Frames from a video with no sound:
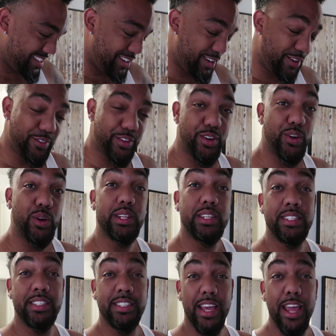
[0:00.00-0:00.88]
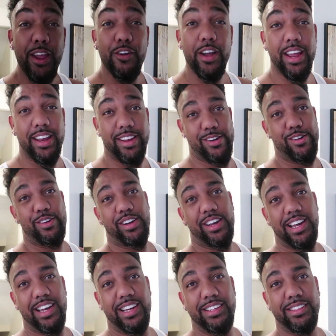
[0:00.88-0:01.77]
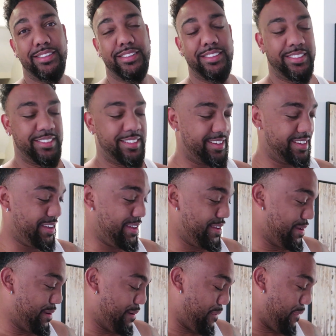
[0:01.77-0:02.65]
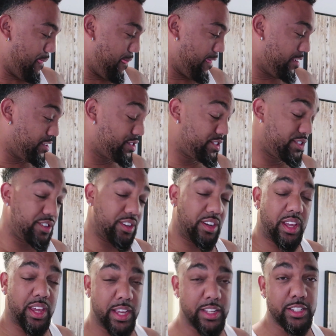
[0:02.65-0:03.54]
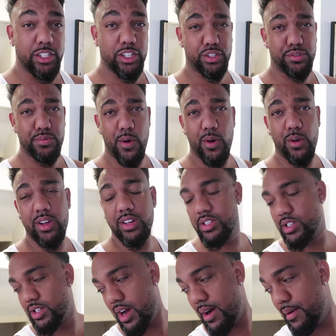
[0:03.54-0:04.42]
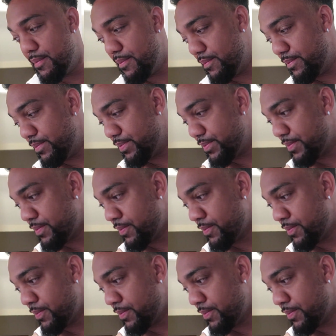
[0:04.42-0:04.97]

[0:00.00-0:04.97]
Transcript: I don't even know what to say right now, guys. So the kids just woke us up.